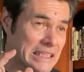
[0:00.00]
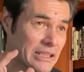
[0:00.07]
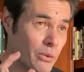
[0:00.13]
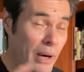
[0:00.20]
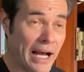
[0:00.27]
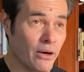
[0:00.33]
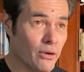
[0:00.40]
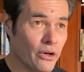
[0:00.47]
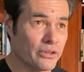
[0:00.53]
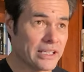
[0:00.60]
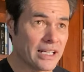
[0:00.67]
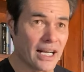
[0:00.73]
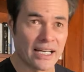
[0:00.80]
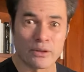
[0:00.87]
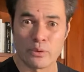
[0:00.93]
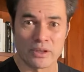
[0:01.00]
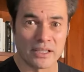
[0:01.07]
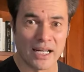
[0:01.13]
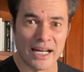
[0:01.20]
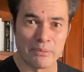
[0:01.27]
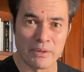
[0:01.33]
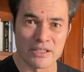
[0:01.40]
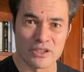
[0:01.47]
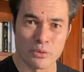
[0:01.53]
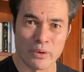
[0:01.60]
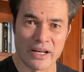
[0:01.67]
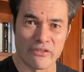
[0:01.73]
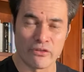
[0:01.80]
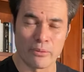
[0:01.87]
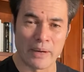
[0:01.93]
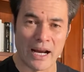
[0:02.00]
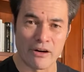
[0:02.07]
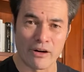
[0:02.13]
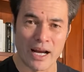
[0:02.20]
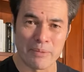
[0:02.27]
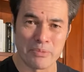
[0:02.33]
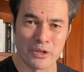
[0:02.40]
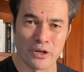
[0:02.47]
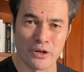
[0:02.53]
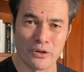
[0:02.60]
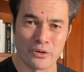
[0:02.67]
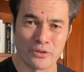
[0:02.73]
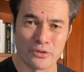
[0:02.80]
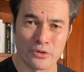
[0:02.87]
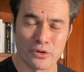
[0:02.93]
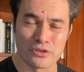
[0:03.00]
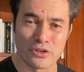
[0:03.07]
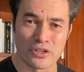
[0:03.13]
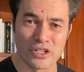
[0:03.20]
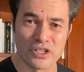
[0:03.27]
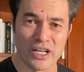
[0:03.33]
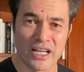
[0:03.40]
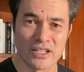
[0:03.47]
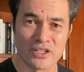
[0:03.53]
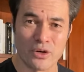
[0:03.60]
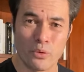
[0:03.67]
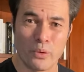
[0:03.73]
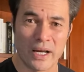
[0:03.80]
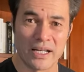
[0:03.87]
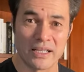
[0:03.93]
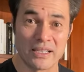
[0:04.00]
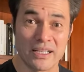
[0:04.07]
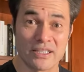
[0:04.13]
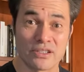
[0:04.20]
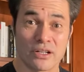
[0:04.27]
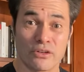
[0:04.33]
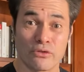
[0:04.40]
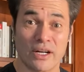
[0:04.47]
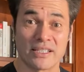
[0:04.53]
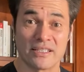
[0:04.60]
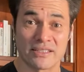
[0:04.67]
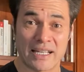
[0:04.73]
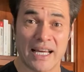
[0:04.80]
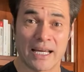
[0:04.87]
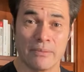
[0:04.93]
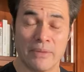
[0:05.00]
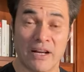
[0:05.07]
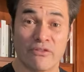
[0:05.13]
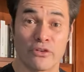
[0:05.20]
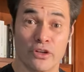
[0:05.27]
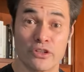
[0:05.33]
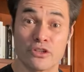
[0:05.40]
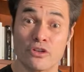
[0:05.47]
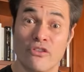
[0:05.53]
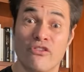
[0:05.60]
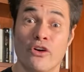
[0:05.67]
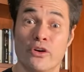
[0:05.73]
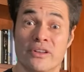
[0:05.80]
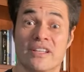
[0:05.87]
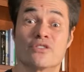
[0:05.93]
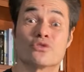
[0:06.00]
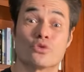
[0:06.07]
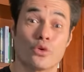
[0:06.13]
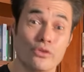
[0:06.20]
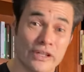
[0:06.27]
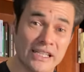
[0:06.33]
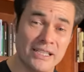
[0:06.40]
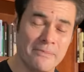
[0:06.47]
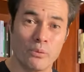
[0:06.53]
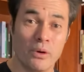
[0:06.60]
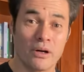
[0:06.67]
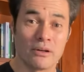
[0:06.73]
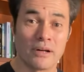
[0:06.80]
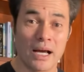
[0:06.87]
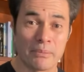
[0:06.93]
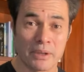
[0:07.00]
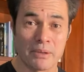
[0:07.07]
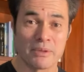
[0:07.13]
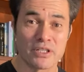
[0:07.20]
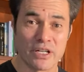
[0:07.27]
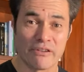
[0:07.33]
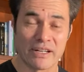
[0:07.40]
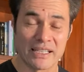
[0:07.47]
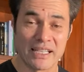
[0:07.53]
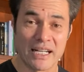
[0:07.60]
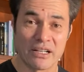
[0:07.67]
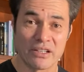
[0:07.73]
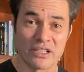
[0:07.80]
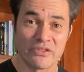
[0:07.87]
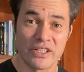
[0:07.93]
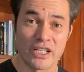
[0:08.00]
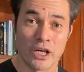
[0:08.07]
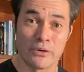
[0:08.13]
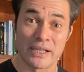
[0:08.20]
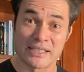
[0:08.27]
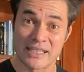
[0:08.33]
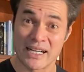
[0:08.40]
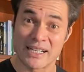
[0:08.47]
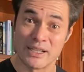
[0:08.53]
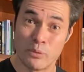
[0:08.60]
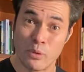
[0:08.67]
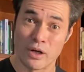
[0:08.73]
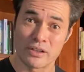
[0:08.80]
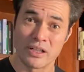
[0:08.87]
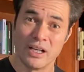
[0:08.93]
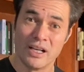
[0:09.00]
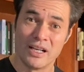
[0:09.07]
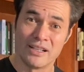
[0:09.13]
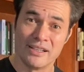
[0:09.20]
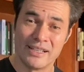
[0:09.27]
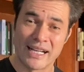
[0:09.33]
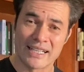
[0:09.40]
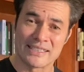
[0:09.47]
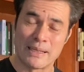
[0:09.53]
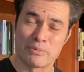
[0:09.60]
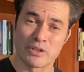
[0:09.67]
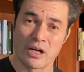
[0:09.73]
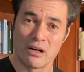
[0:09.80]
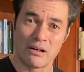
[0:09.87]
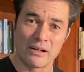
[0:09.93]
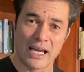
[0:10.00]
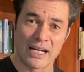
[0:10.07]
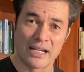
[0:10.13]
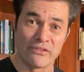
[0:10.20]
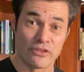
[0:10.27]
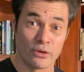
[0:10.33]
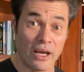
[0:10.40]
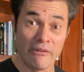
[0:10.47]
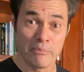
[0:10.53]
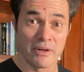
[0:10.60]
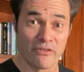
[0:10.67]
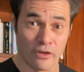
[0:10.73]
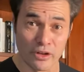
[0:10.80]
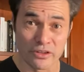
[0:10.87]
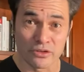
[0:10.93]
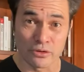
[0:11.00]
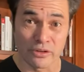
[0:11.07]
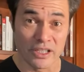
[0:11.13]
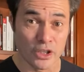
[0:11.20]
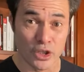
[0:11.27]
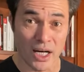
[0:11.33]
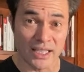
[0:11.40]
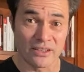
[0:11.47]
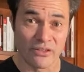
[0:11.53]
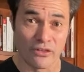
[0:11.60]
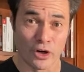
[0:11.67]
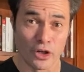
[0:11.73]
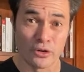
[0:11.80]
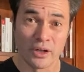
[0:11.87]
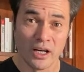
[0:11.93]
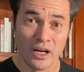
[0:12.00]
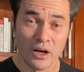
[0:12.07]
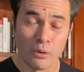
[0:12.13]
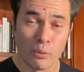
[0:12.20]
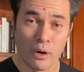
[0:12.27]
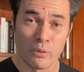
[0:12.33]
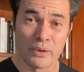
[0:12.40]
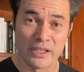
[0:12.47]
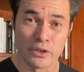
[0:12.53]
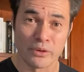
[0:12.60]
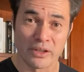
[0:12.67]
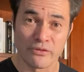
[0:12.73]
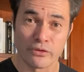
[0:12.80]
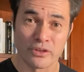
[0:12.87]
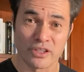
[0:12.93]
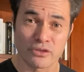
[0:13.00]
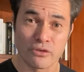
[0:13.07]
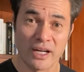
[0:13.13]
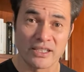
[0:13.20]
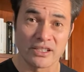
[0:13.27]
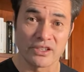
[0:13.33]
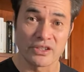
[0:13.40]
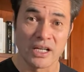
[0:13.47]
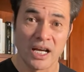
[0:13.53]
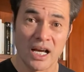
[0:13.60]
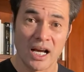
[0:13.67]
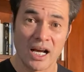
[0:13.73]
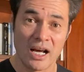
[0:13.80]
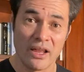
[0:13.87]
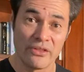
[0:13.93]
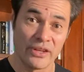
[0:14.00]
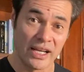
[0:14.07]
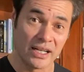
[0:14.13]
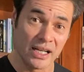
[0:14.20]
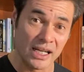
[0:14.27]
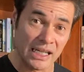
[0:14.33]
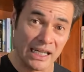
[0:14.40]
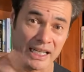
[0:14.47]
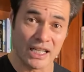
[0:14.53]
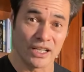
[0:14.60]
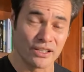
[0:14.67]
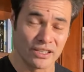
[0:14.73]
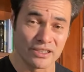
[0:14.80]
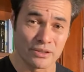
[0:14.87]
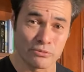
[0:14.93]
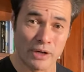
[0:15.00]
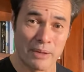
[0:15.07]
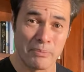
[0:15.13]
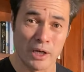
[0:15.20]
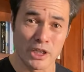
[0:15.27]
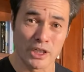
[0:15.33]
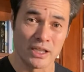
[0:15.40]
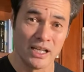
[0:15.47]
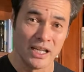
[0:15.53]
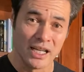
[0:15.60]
only 9 months away from our IPO on the New York Stock Exchange when this crisis came. And for those of you following this story, well, I'm going to be sharing at the end of this video exactly what the next steps are. And if you haven't been following the story and you'd like to follow what we're doing through this crisis, then click the subscribe button,